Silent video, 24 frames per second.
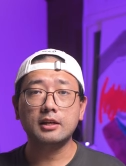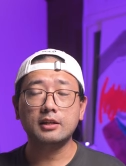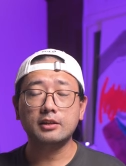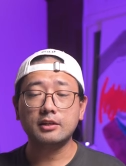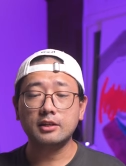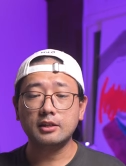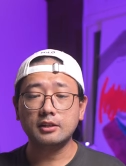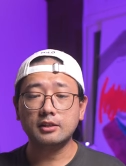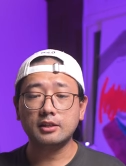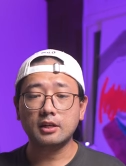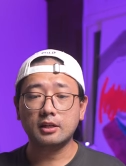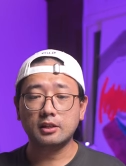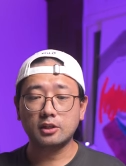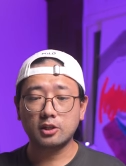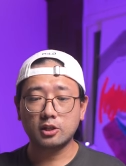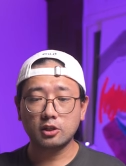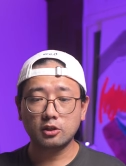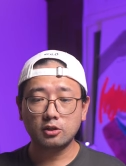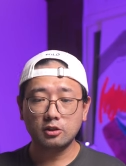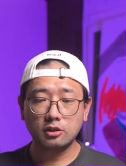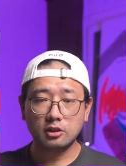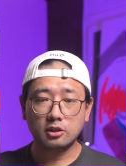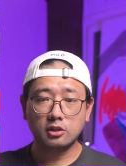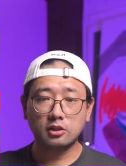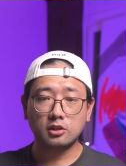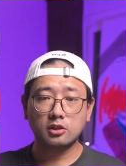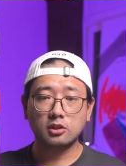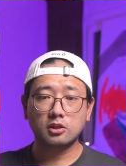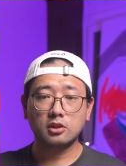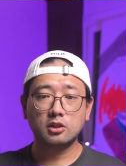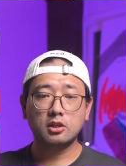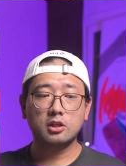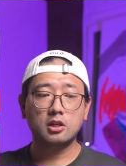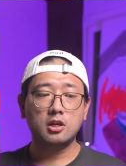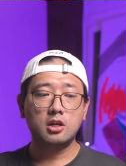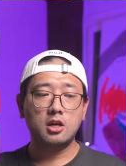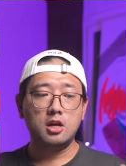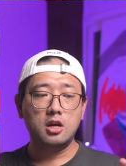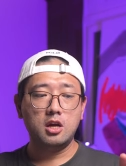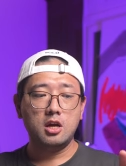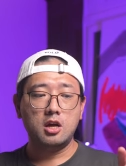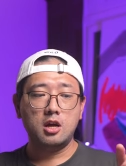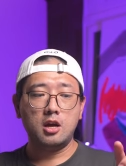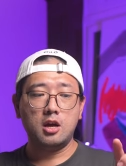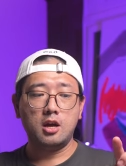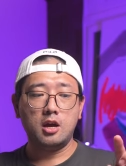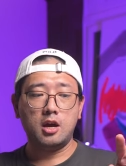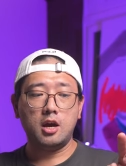degrees Celsius
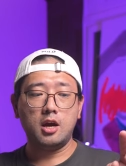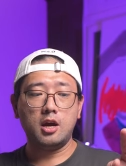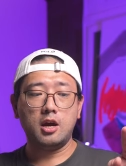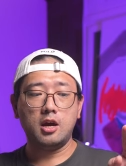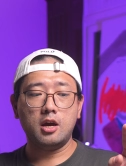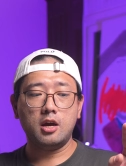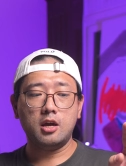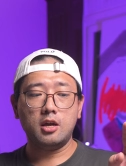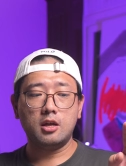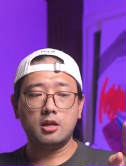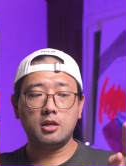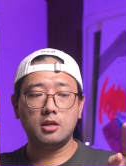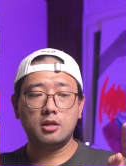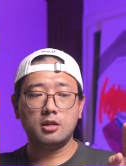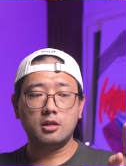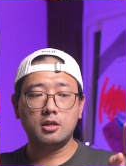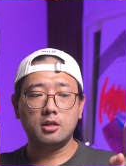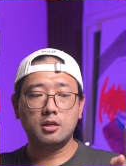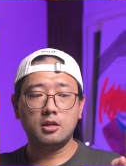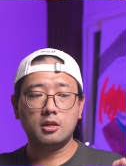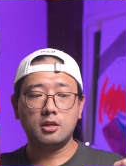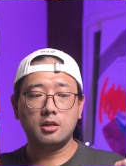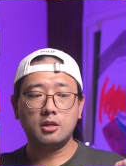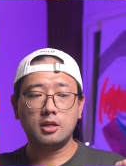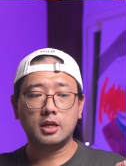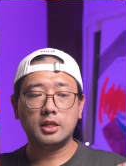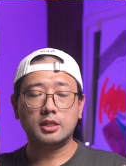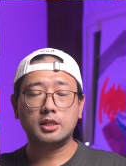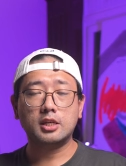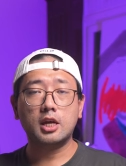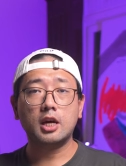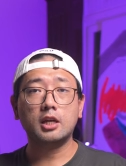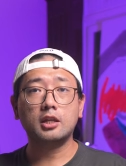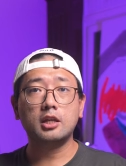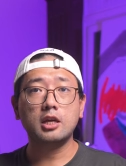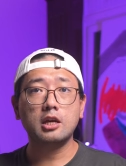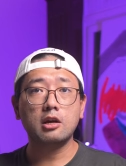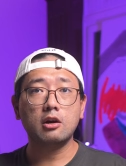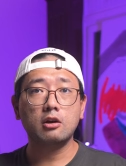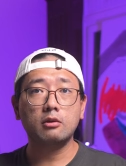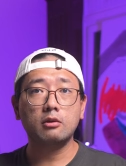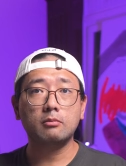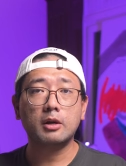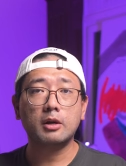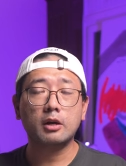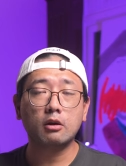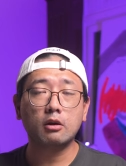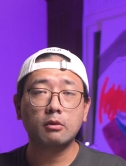and the setting
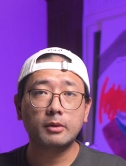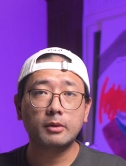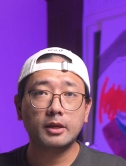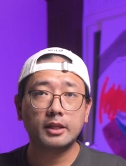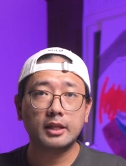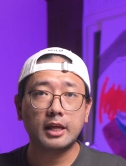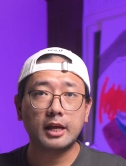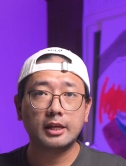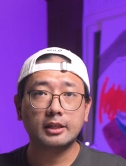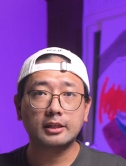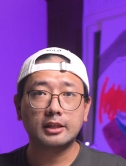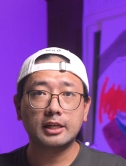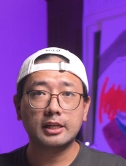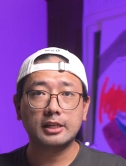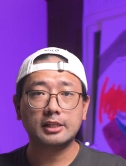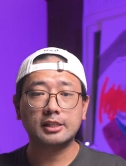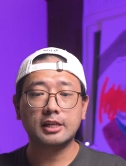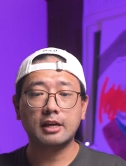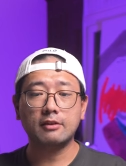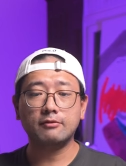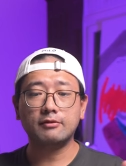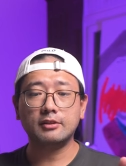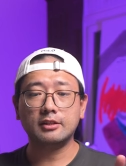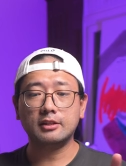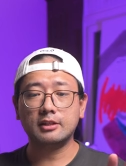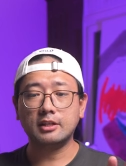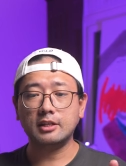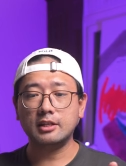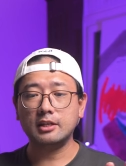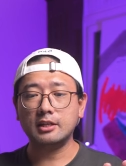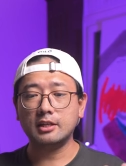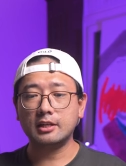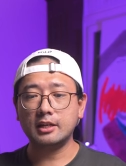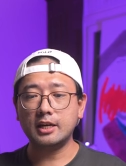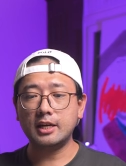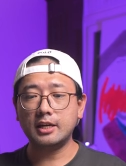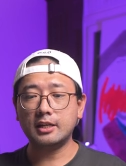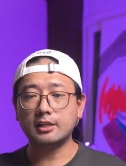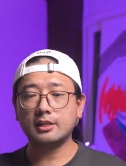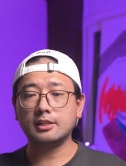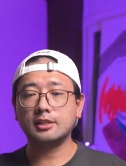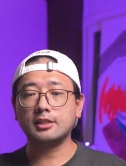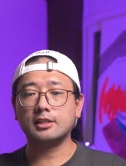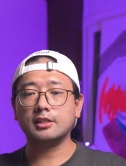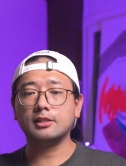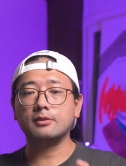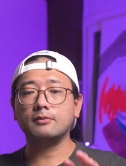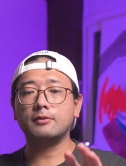on my Comandante is 17
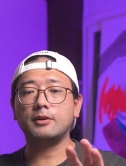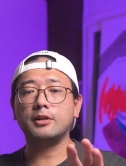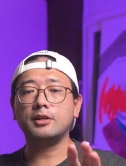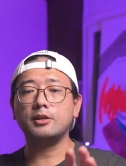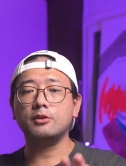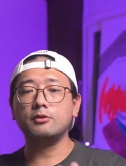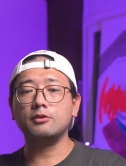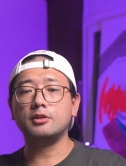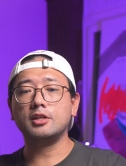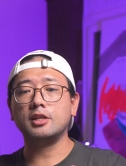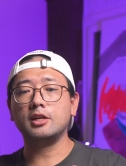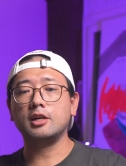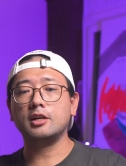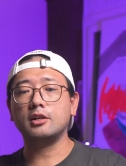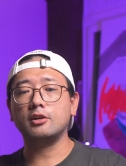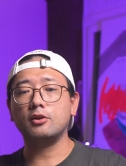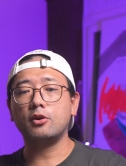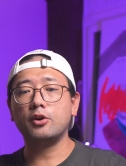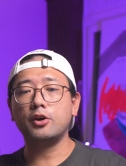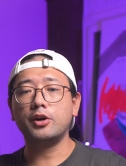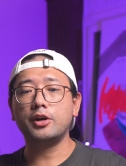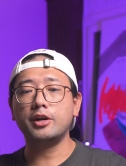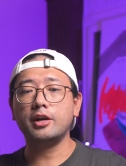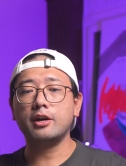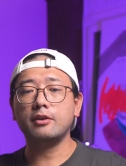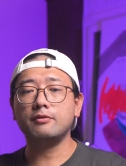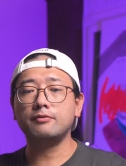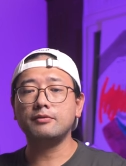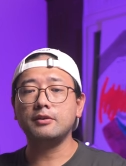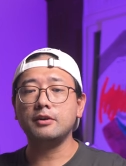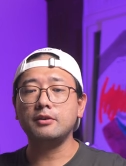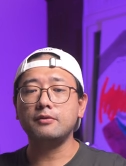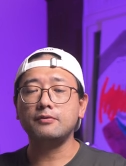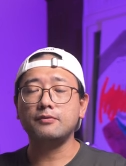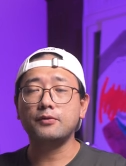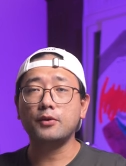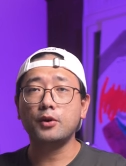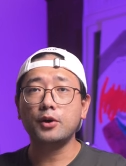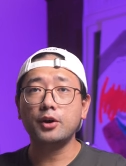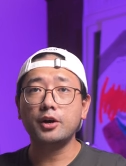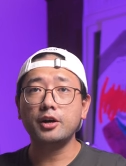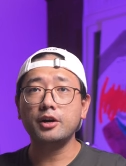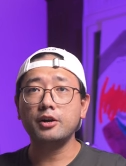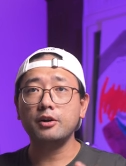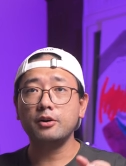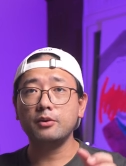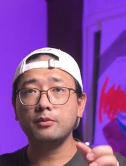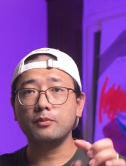clicks. We're using an Orea
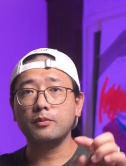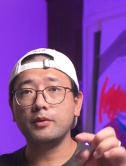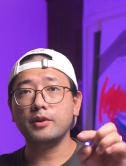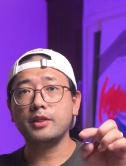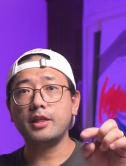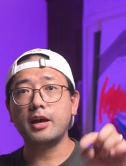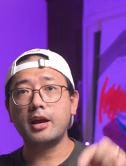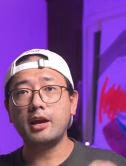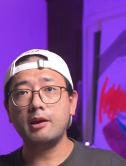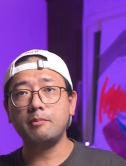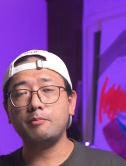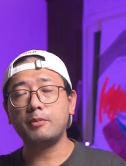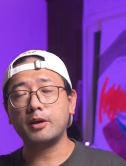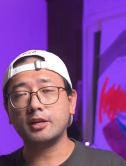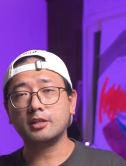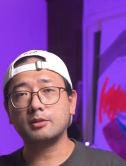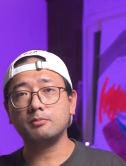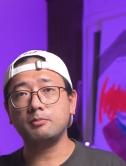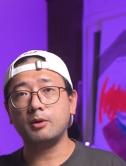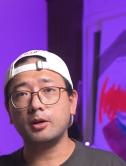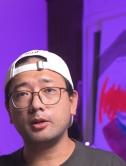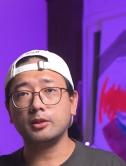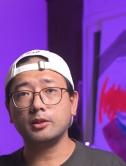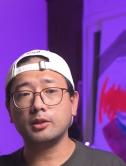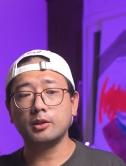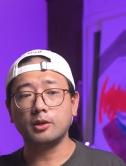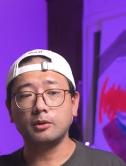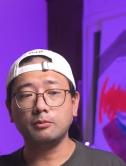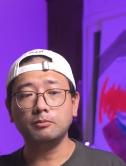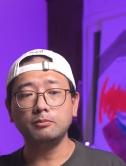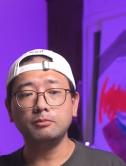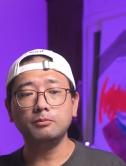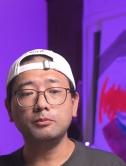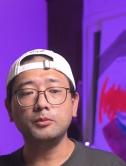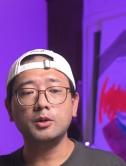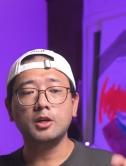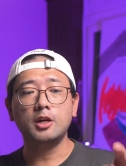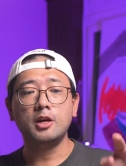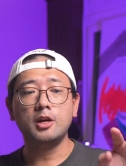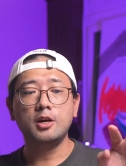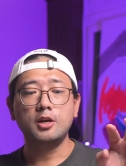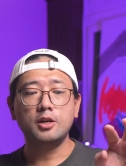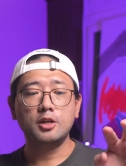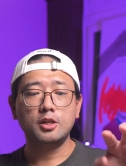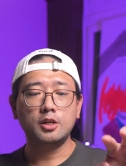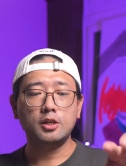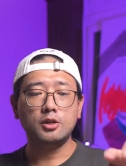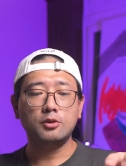V4 with the apex bottom
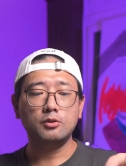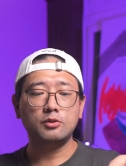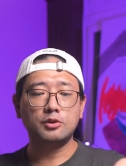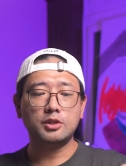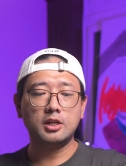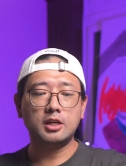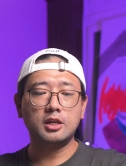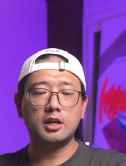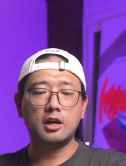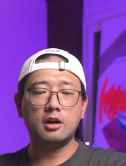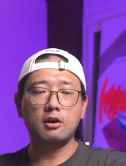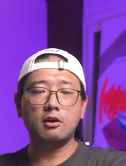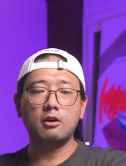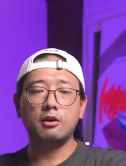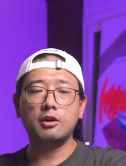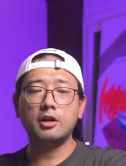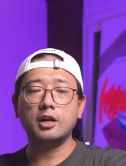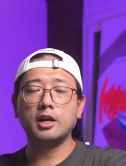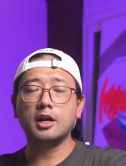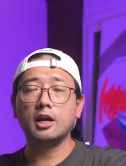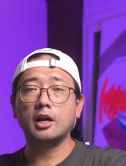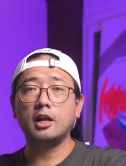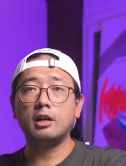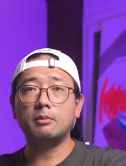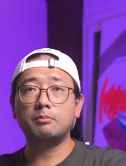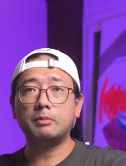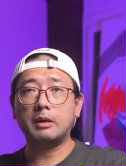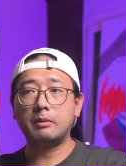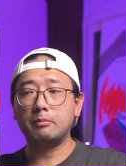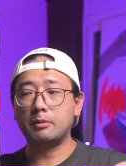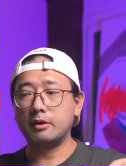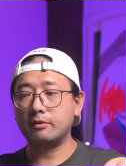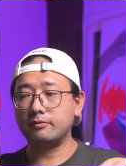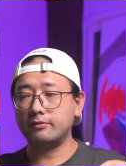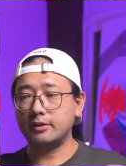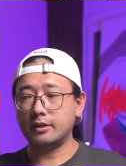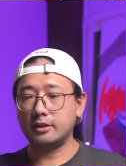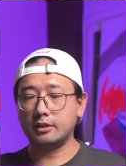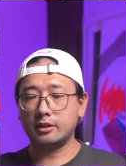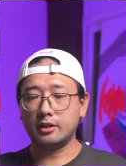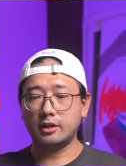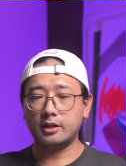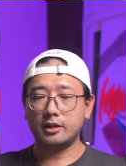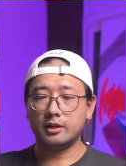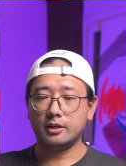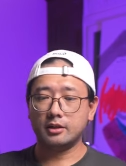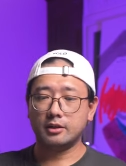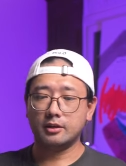using a conical paper
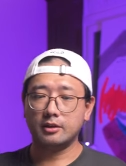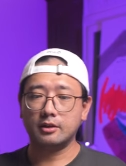filter.